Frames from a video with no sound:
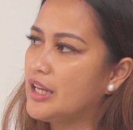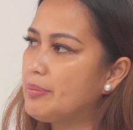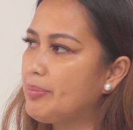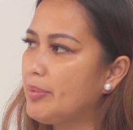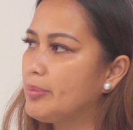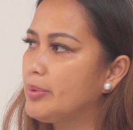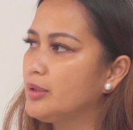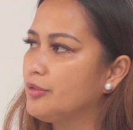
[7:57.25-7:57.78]

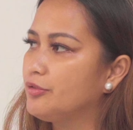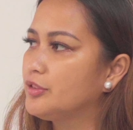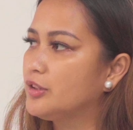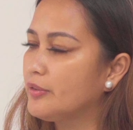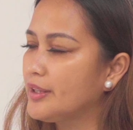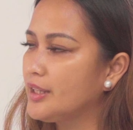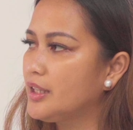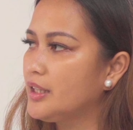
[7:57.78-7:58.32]
capable of
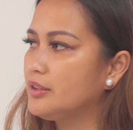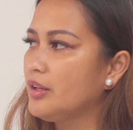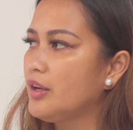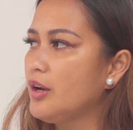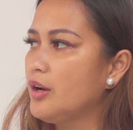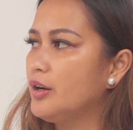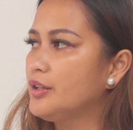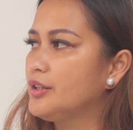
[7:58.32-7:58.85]
doing it,
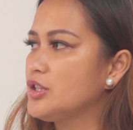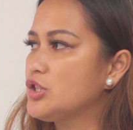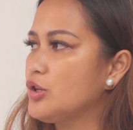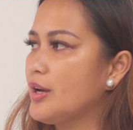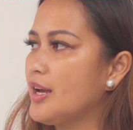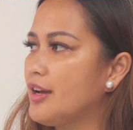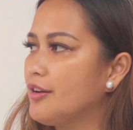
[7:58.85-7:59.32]
or that